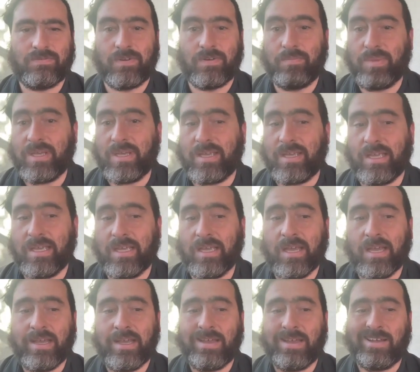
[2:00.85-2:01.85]
for me
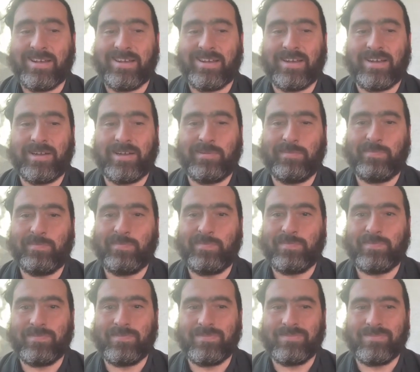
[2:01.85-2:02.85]
um,
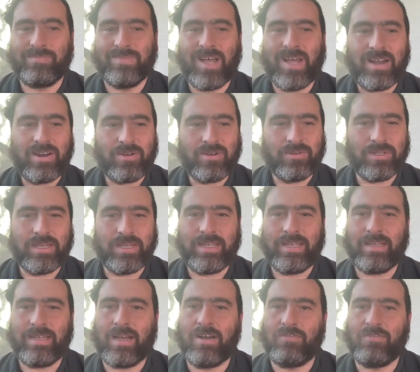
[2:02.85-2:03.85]
not
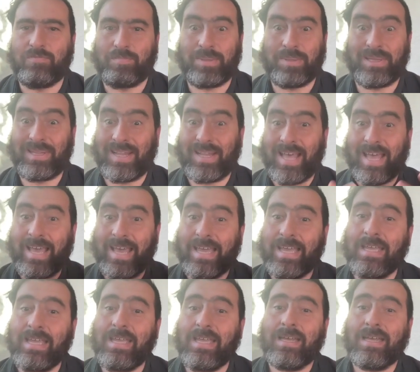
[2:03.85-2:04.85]
only of
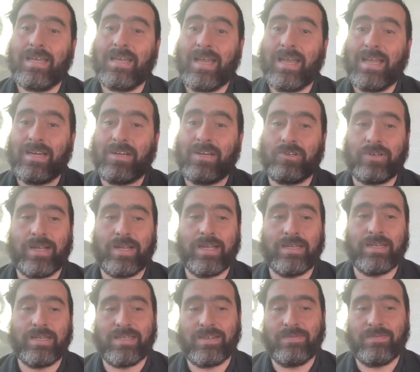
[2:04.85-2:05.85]
play and
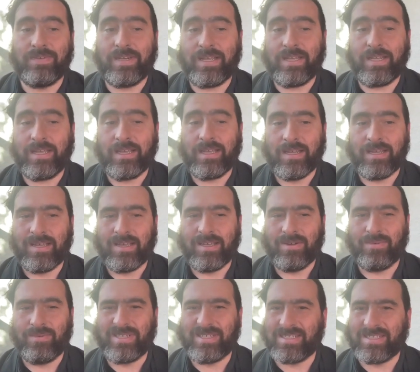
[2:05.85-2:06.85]
creativity,
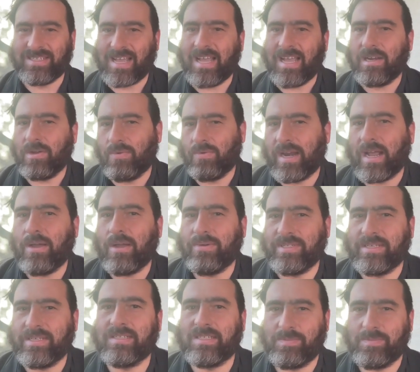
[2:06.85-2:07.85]
which is kind of what I
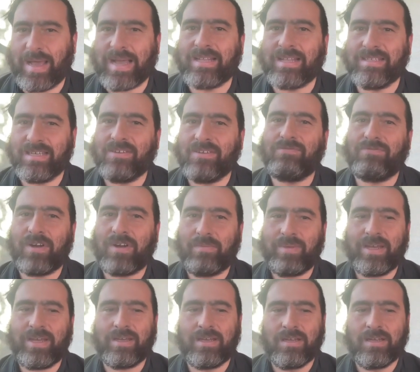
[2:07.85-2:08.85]
was expecting from
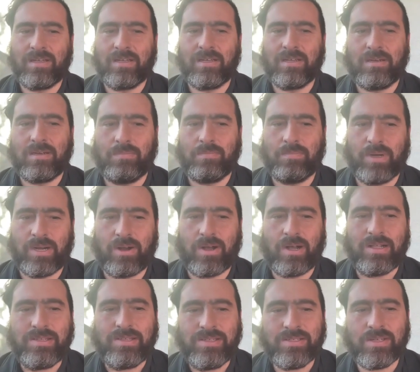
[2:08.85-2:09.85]
it, but
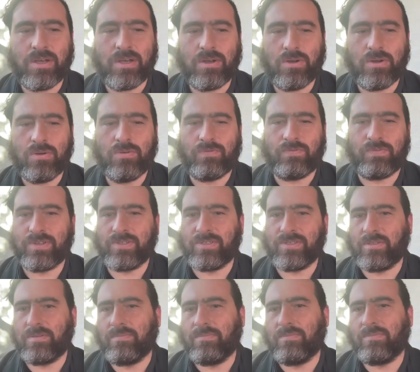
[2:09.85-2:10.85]
also for
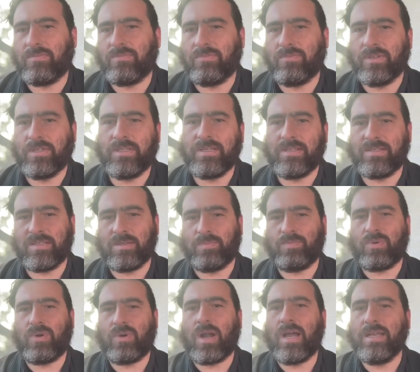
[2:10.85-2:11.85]
some really
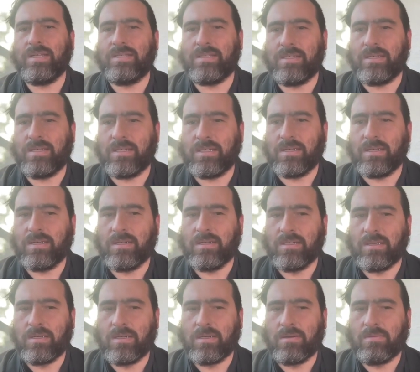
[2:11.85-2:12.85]
surprising
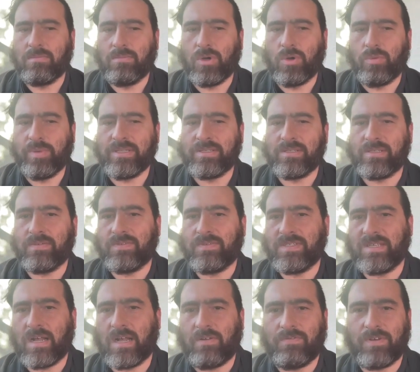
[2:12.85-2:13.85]
moments of
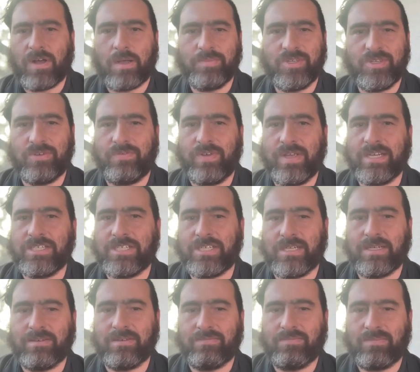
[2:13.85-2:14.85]
self
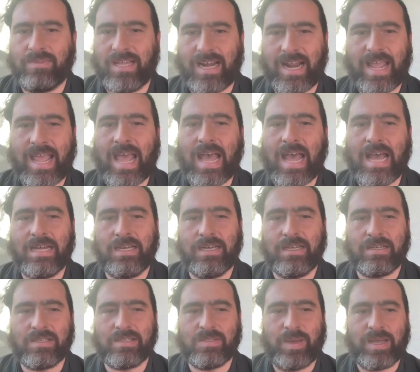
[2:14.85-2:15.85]
observation that I hadn't
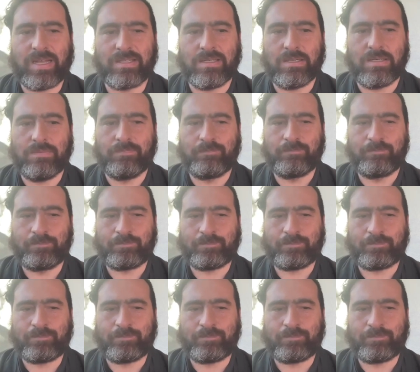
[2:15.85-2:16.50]
expected.